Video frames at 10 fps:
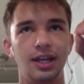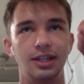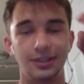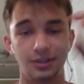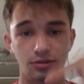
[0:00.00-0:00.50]

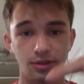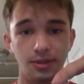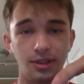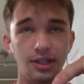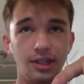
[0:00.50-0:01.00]

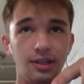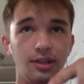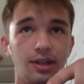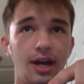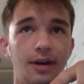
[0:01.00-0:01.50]
distributed it
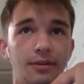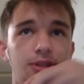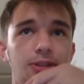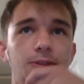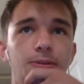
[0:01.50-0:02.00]
out
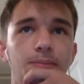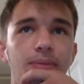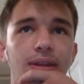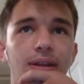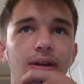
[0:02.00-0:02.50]
to
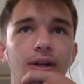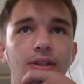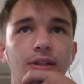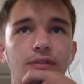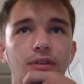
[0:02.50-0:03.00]

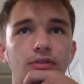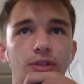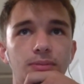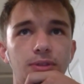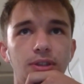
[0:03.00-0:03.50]
different
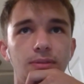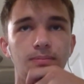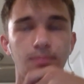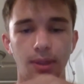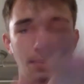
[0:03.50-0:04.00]
groups
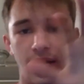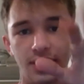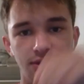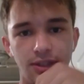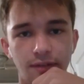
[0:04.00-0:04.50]
in
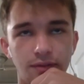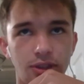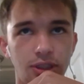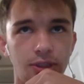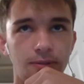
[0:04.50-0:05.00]
Boston and Virginia.